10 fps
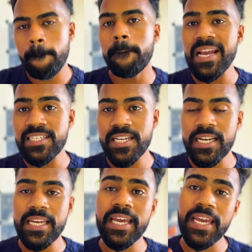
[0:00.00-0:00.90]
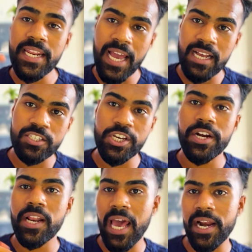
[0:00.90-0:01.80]
basically in
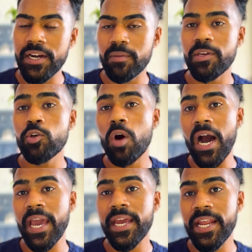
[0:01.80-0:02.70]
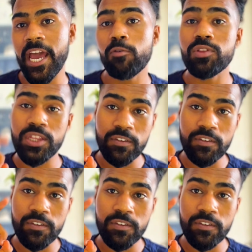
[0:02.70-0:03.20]
general anatomy, you again have